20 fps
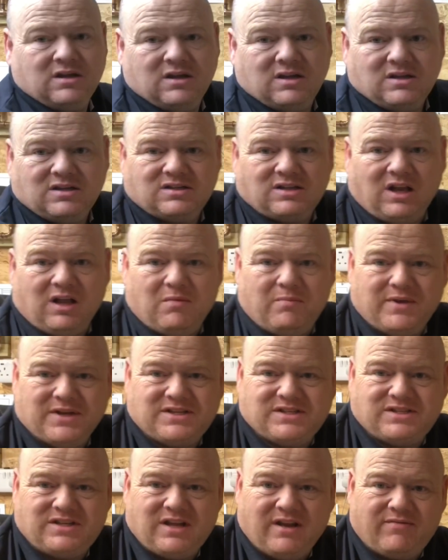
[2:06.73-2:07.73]
it's a little bit
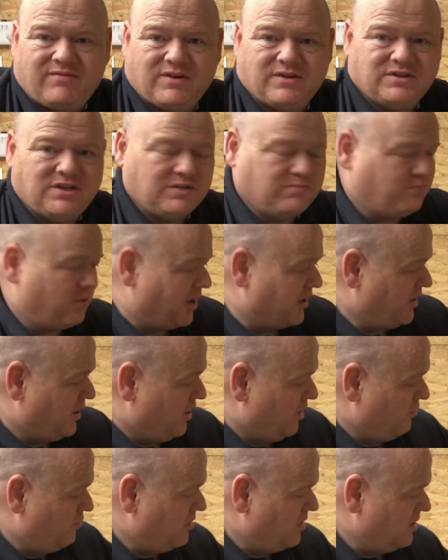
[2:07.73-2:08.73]
stiff because it's brand
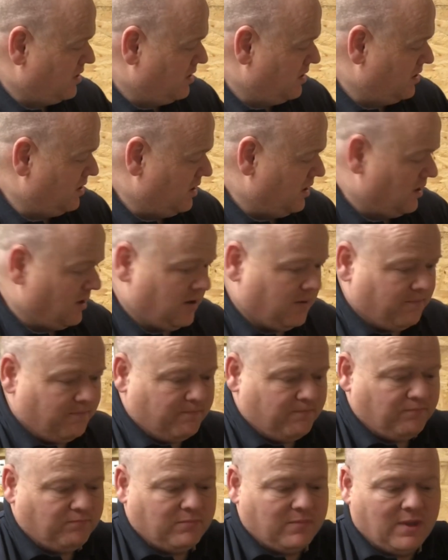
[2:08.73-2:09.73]
new. It
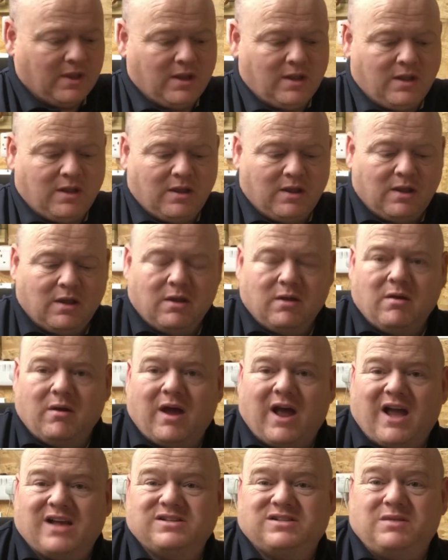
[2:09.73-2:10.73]

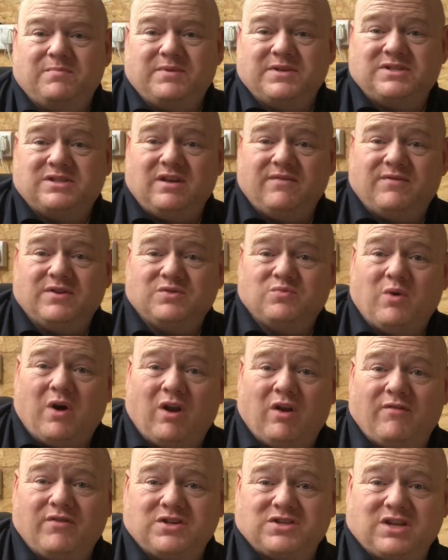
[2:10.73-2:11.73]
has to be stiff as well.
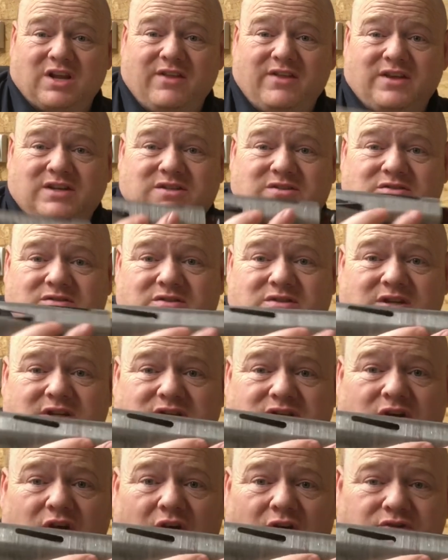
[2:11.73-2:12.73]
Obviously this
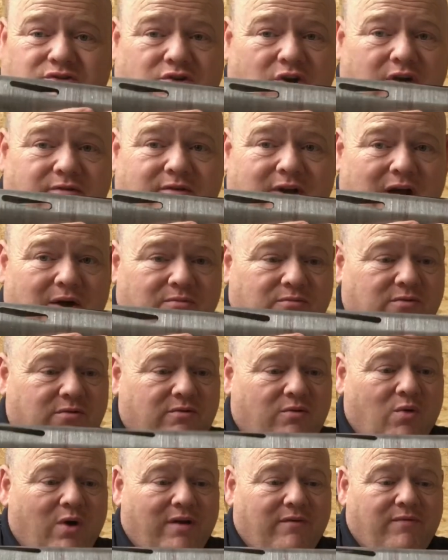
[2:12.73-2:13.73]
car's going round
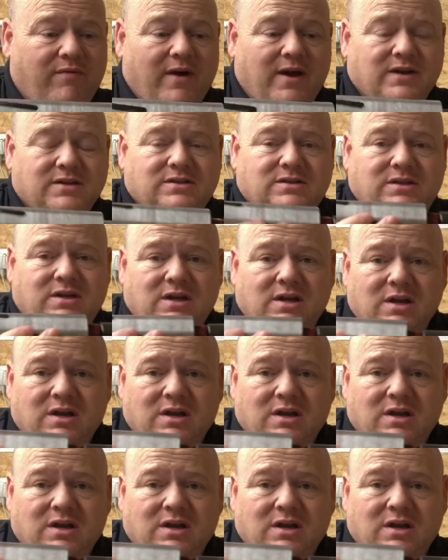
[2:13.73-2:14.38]
quite fast.